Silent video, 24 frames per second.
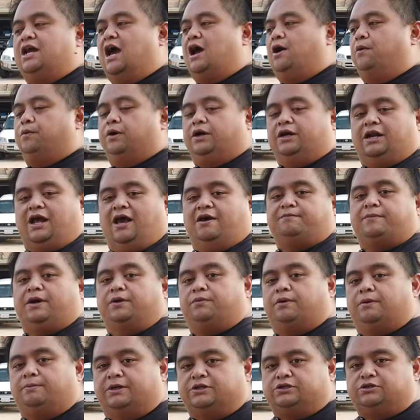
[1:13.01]
now we're going to have my,
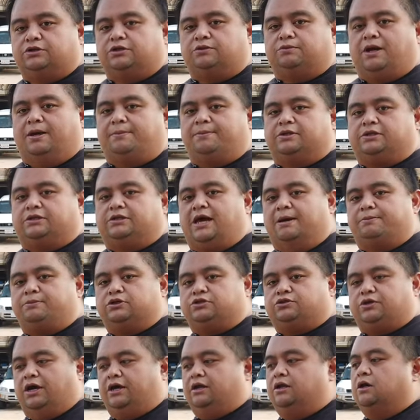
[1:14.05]
my student Raymond
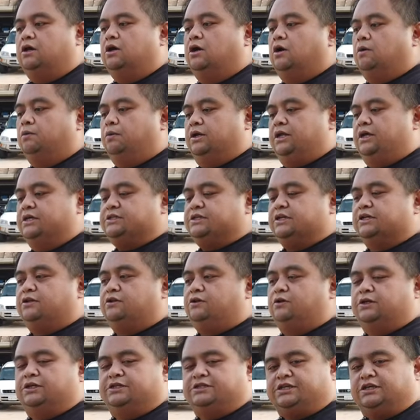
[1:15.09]
demonstrate. What he's going to
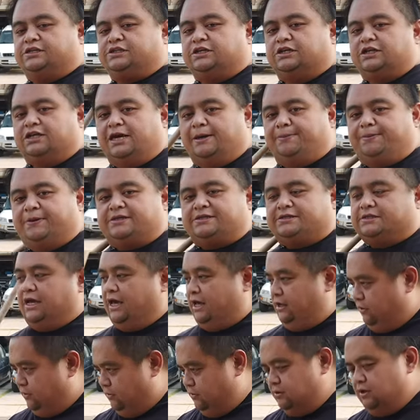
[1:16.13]
do, he's just going to keep his,
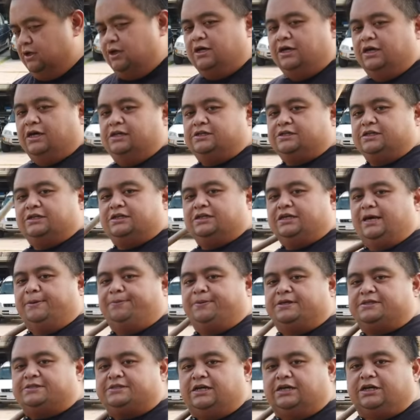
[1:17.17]
hello, he's going to keep
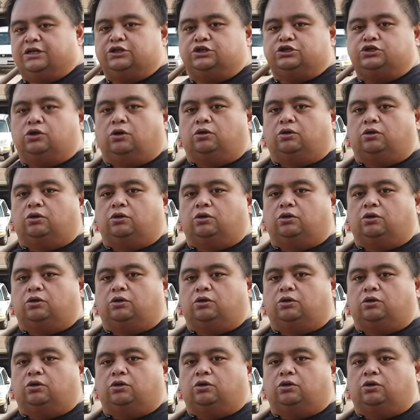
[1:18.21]
his stick in his